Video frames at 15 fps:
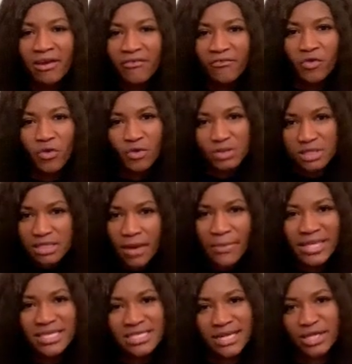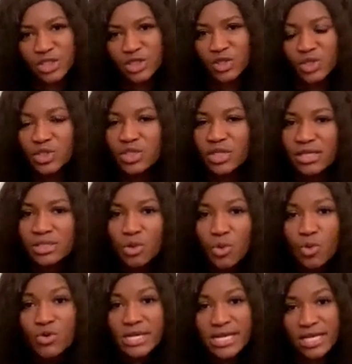for some international students
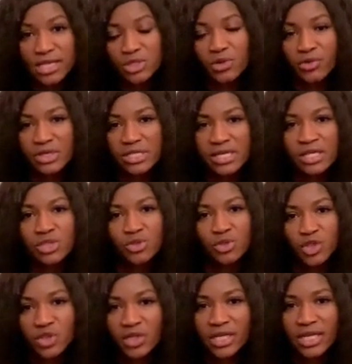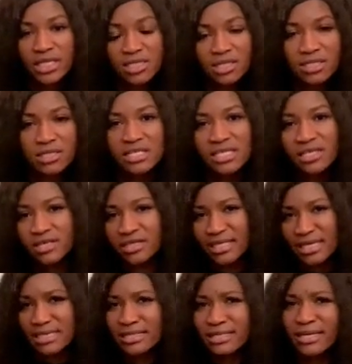who need to return to Australia to continue
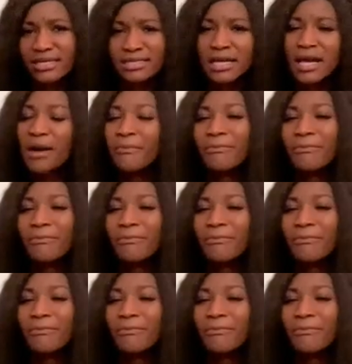their studies.